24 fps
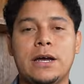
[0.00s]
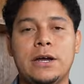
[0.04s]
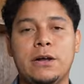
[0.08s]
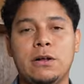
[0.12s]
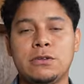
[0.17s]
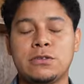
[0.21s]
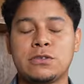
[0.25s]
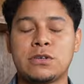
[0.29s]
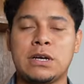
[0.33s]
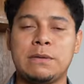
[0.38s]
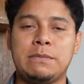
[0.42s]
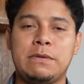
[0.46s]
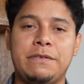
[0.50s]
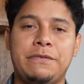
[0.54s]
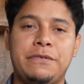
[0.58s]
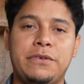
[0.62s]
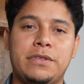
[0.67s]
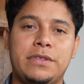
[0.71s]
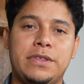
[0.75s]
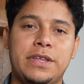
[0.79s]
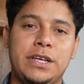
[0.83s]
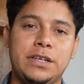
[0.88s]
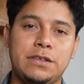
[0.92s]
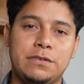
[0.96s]
I also have a
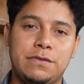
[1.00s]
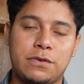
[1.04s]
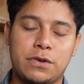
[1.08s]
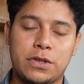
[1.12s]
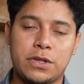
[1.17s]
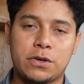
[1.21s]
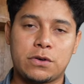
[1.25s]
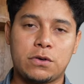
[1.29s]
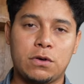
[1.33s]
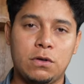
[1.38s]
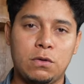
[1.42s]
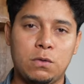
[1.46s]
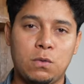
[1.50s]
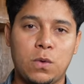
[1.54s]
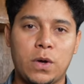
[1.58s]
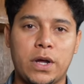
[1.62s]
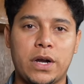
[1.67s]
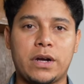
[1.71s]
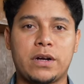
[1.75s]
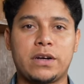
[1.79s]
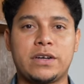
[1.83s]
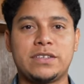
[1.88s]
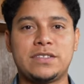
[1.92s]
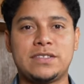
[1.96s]
few things for the cold weather,